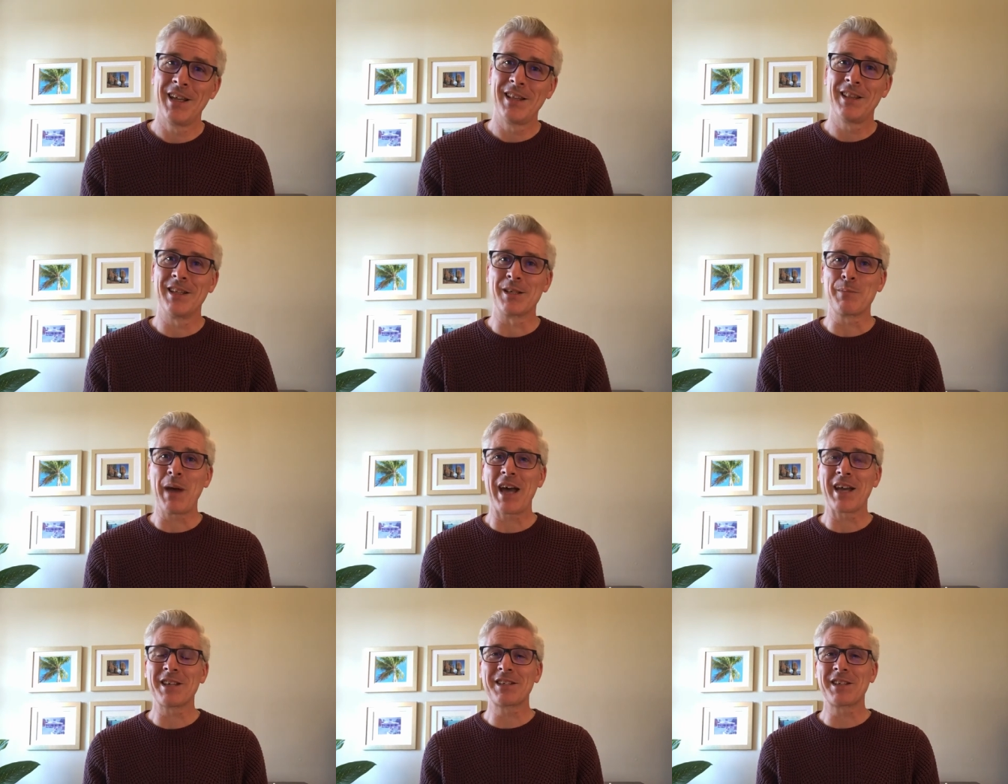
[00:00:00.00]
This
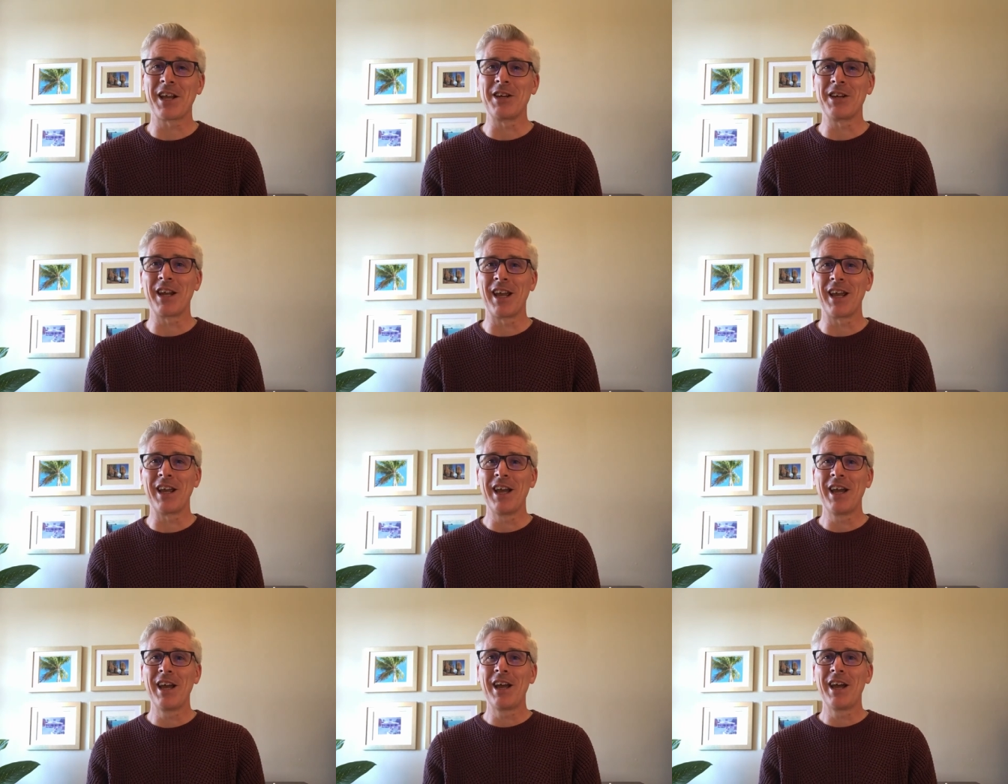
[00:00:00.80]
past Sunday,
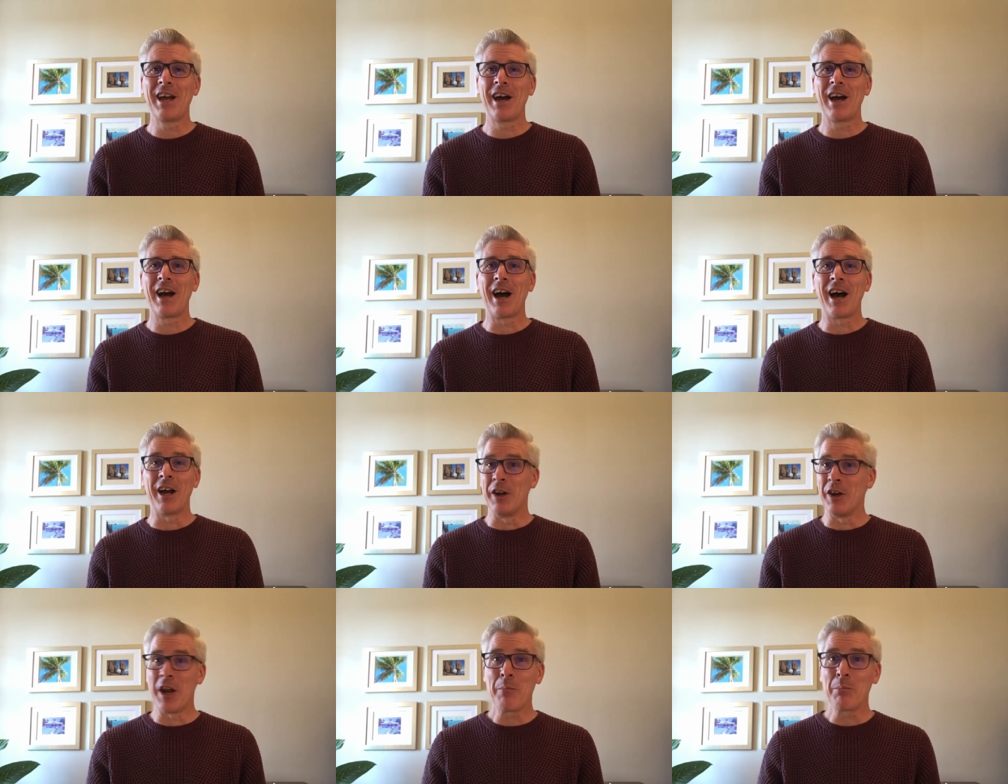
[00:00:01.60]
a
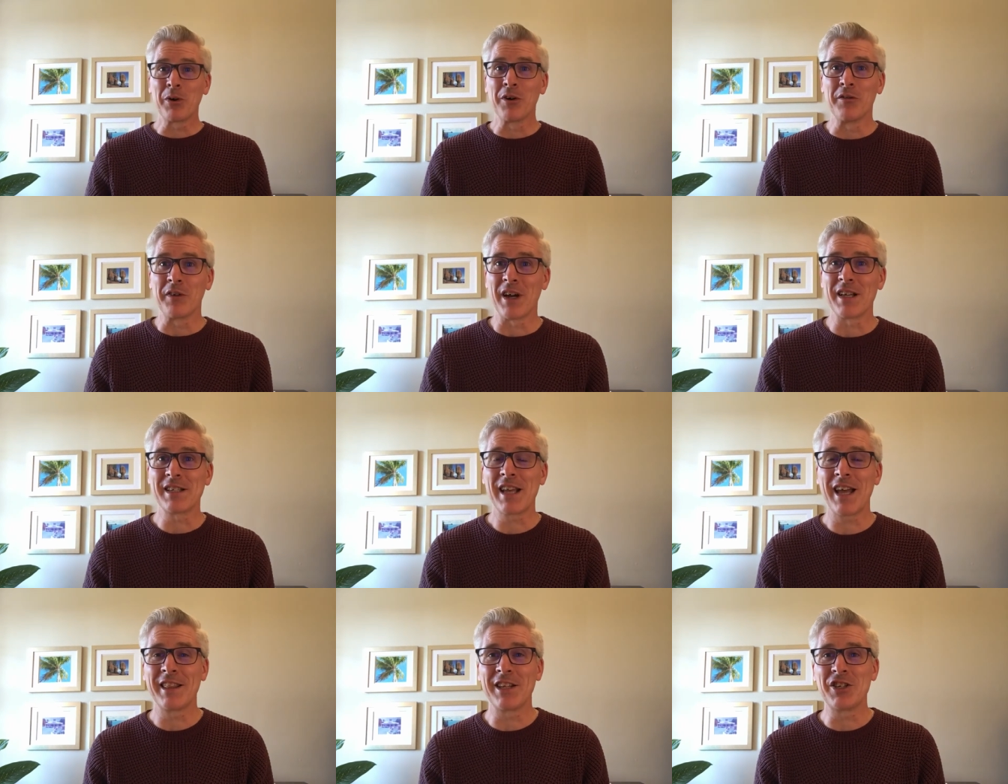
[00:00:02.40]
number of us
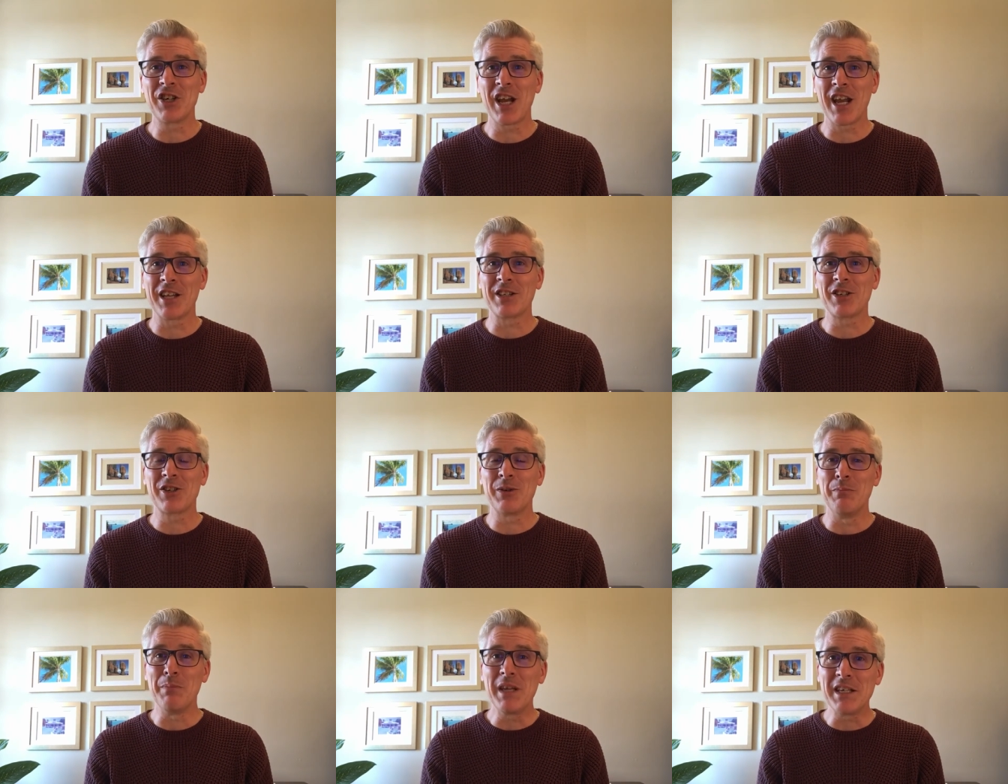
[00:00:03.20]
had the chance
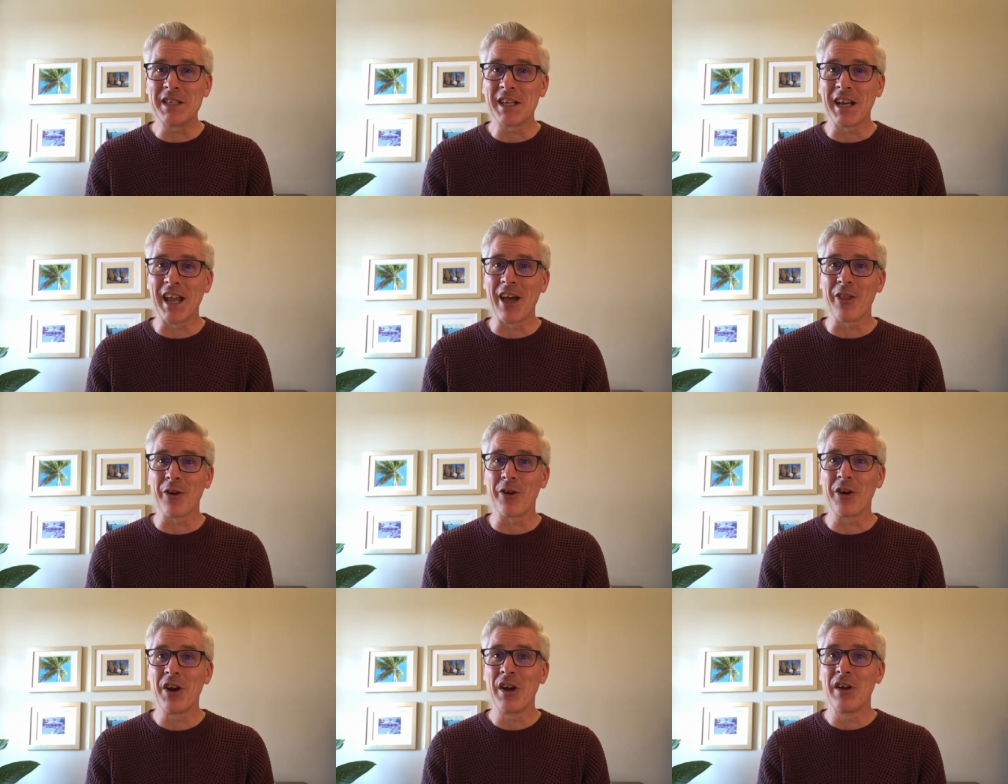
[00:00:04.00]
to meet
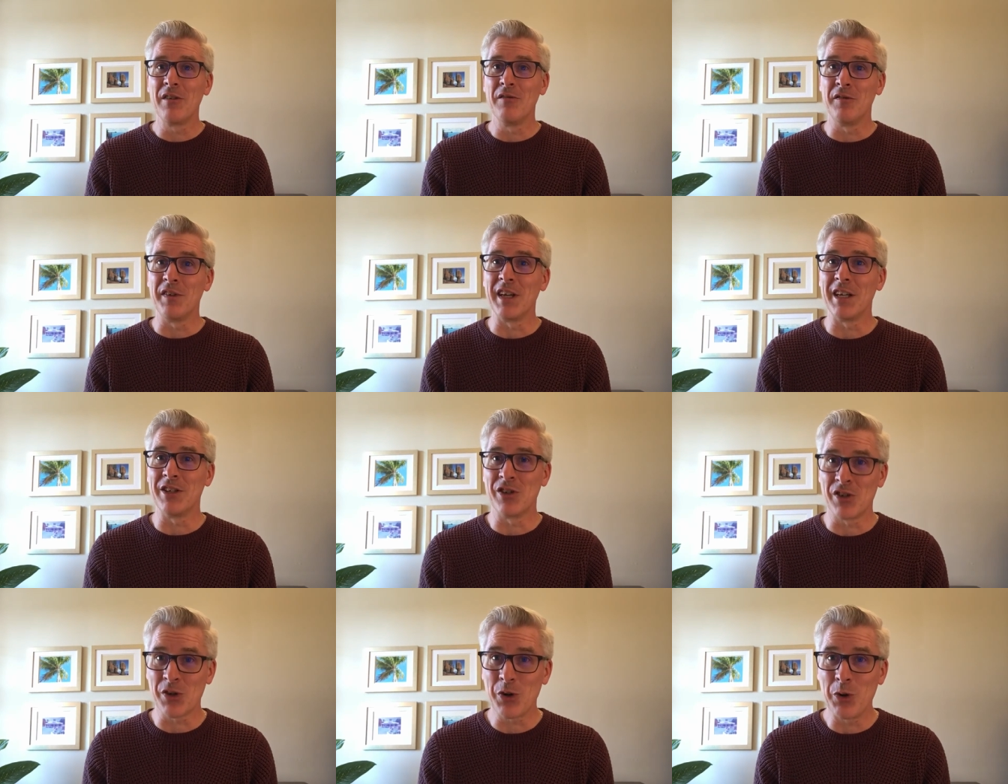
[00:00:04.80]
together via
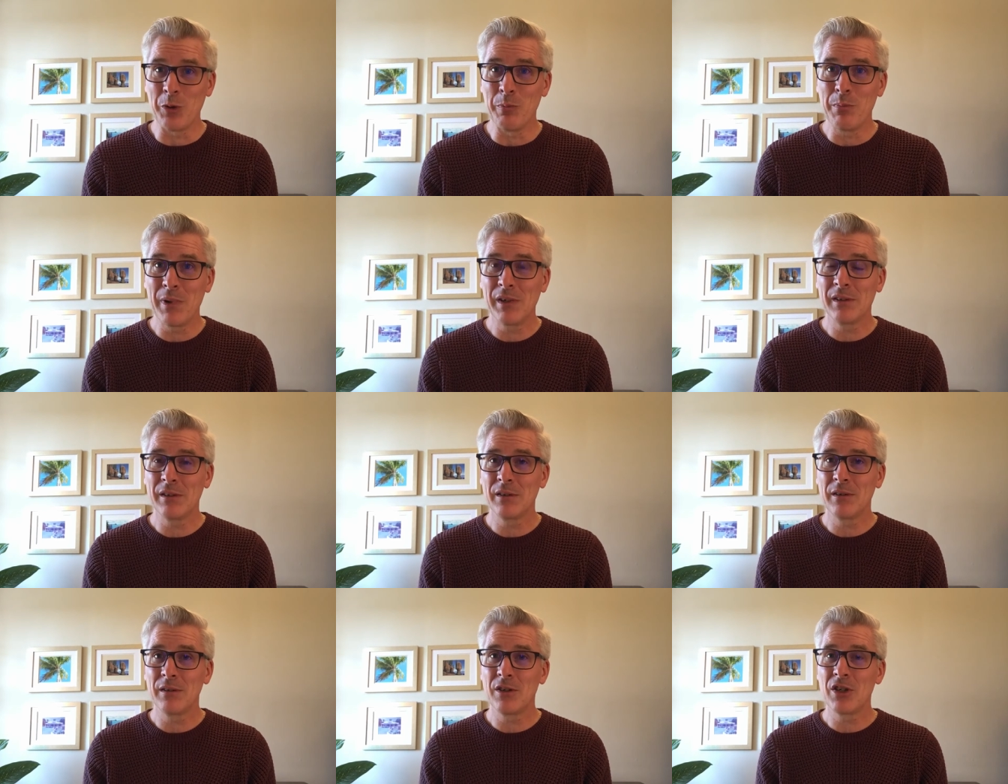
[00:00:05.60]
Zoom
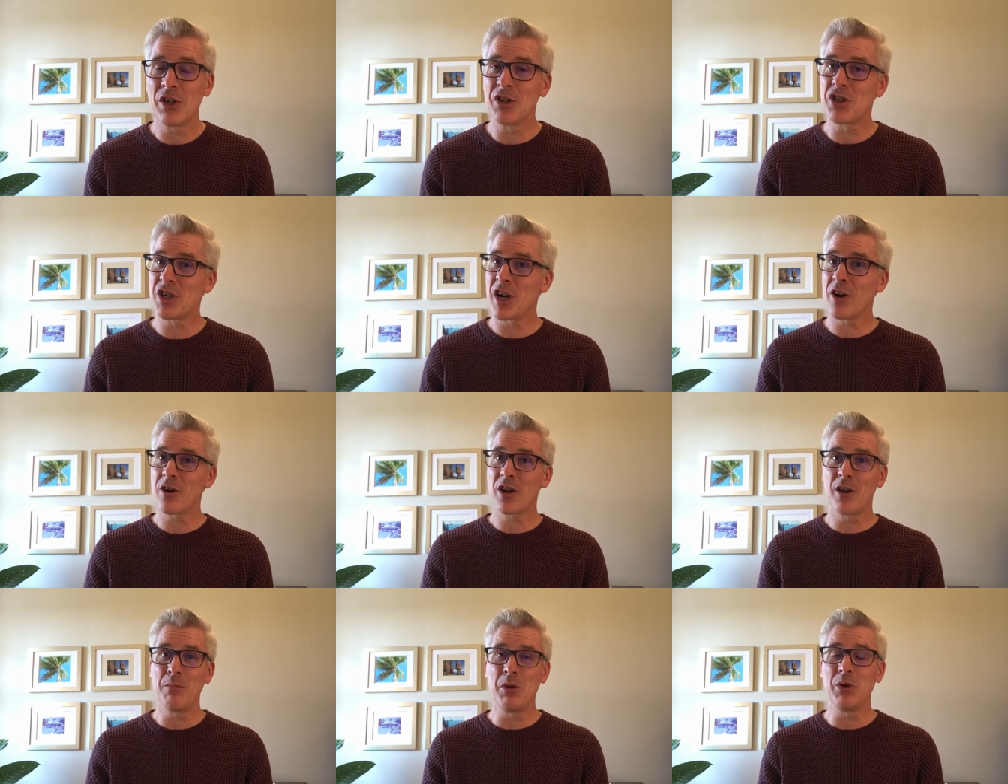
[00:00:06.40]
to share
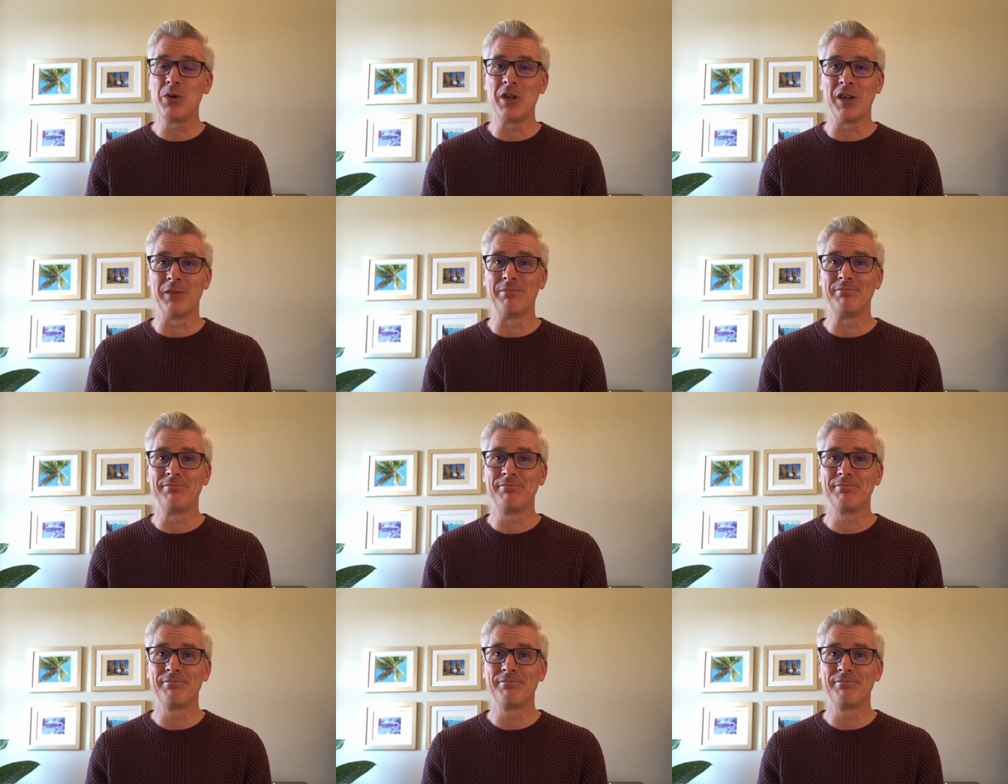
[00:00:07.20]
communion.